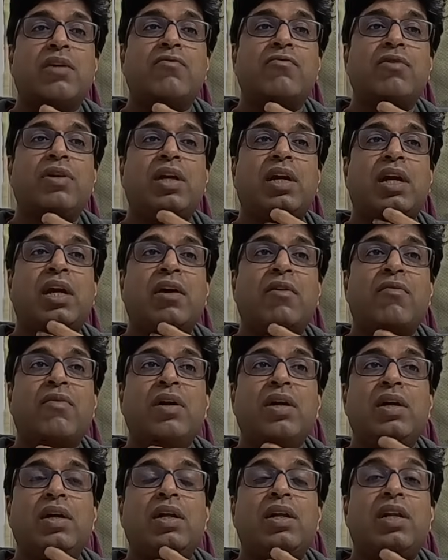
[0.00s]
if we have
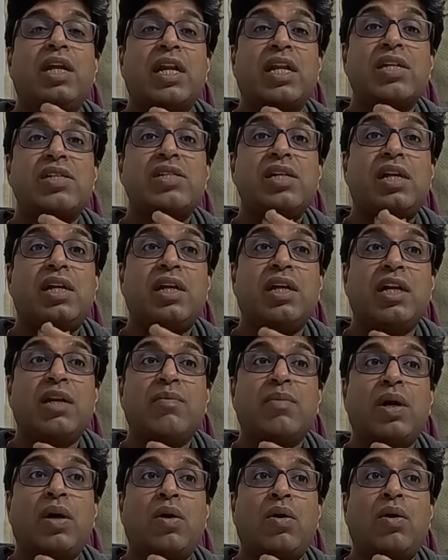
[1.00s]
laryngeal
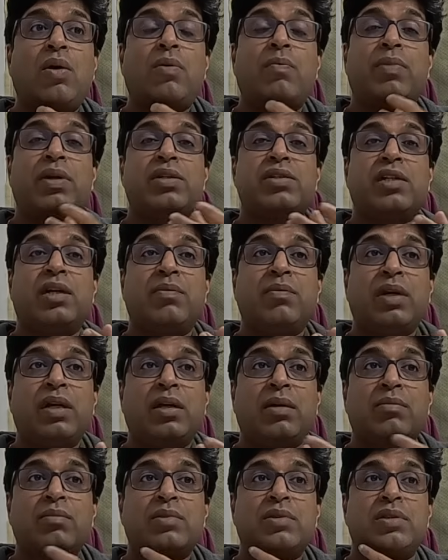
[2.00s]
edema or patient
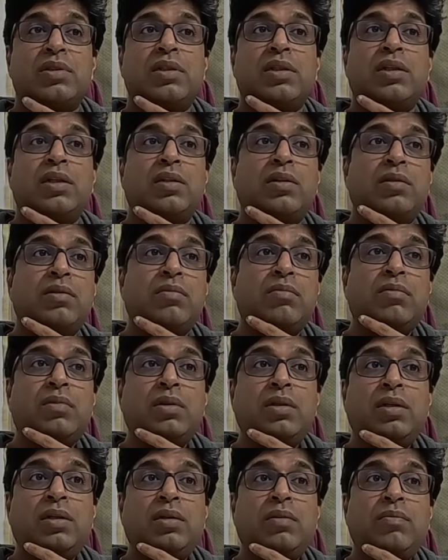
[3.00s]
develops
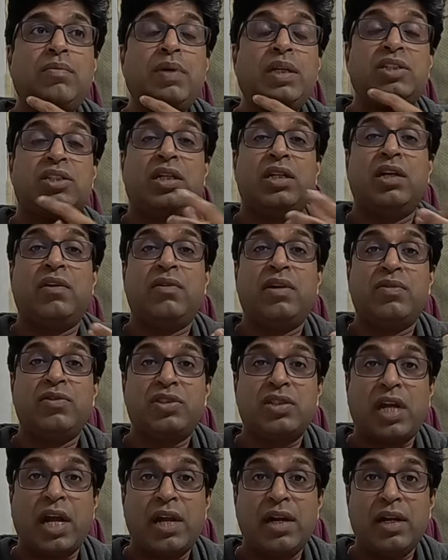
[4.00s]

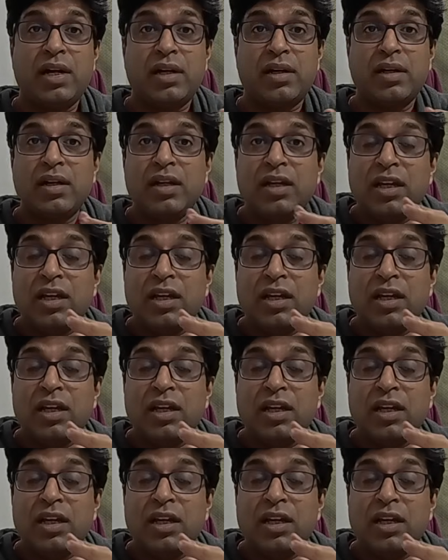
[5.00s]
stridor,